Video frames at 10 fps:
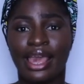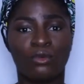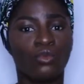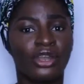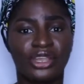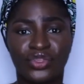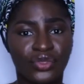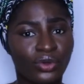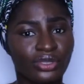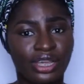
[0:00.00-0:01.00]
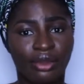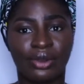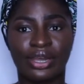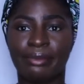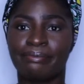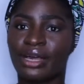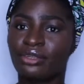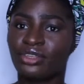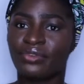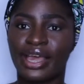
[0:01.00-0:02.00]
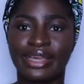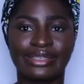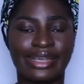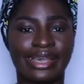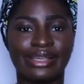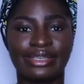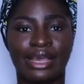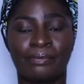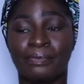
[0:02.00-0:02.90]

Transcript: and what their thoughts are on it, and bounce off ideas.